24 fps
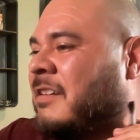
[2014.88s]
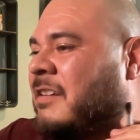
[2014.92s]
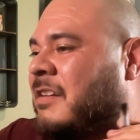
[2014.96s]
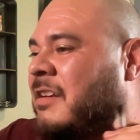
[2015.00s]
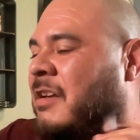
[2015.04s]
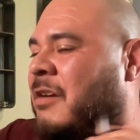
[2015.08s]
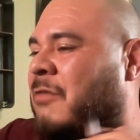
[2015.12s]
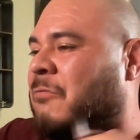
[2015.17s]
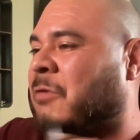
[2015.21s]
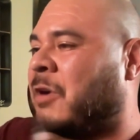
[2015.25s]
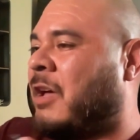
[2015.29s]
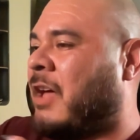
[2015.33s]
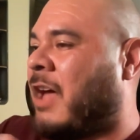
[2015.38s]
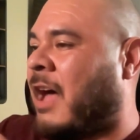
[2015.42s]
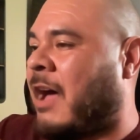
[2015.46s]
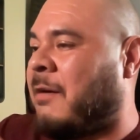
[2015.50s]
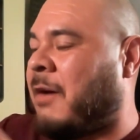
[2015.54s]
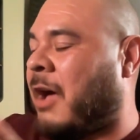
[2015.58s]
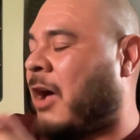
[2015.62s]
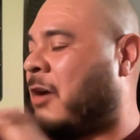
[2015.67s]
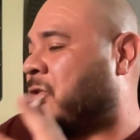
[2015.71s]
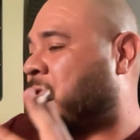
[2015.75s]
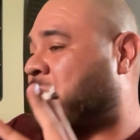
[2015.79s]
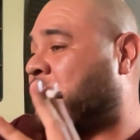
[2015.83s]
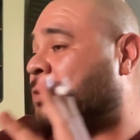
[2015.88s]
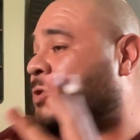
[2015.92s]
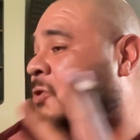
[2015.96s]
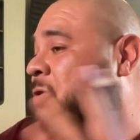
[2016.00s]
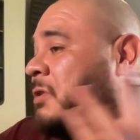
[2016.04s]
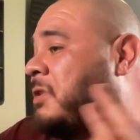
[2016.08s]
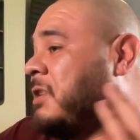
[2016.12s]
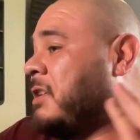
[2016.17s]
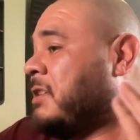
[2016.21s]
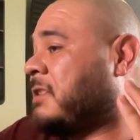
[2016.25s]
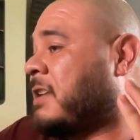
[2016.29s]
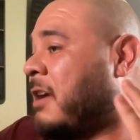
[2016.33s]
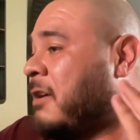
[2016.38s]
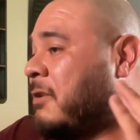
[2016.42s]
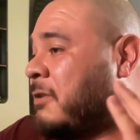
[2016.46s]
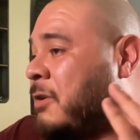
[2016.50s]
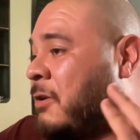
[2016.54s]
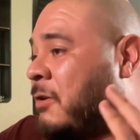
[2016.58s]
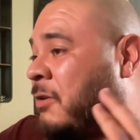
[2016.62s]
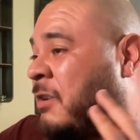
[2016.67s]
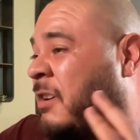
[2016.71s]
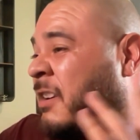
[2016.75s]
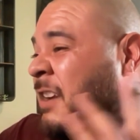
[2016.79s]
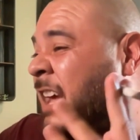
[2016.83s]
Well, I'll shoot your discount code,
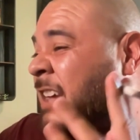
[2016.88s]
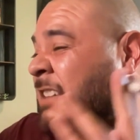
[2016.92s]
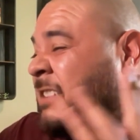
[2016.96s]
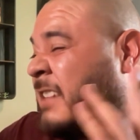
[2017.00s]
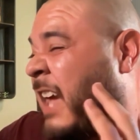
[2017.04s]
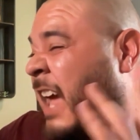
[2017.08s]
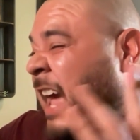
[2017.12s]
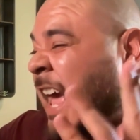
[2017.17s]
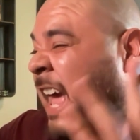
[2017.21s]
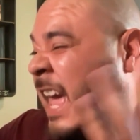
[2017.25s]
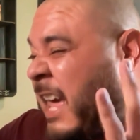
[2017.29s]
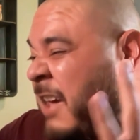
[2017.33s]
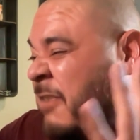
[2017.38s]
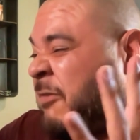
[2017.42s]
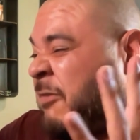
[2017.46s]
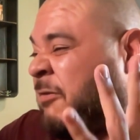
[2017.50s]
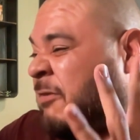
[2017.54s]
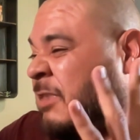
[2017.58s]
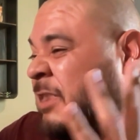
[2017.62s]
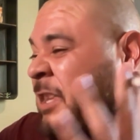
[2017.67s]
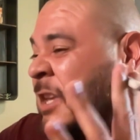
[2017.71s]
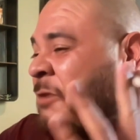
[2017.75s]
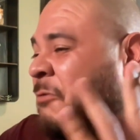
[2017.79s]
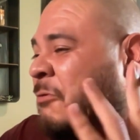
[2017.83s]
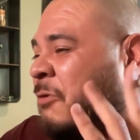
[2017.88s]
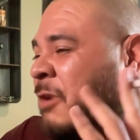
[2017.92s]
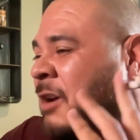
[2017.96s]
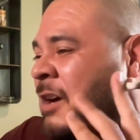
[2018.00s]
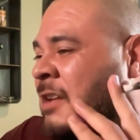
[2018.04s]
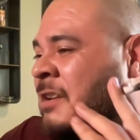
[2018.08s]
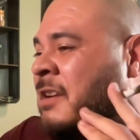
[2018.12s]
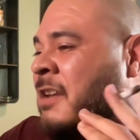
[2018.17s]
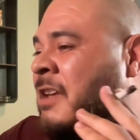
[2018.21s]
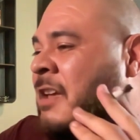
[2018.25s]
a nice hefty one